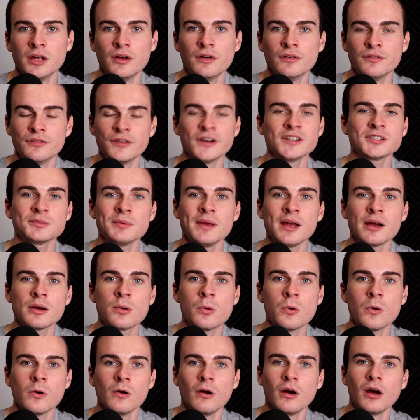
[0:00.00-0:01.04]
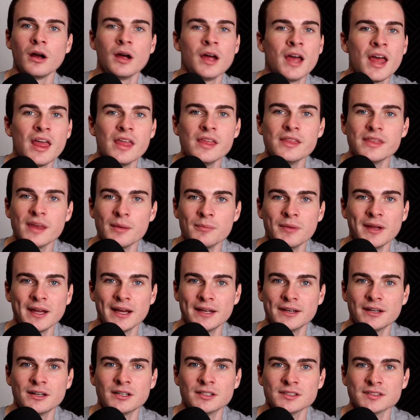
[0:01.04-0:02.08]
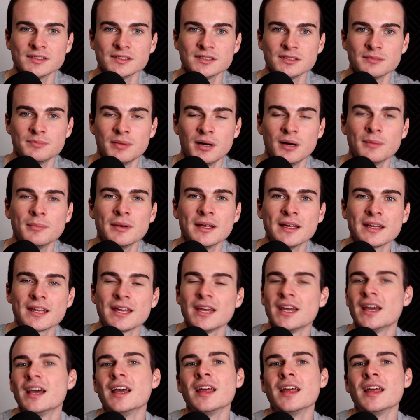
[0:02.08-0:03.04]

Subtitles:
first we had Quora, then we had Answer the Public.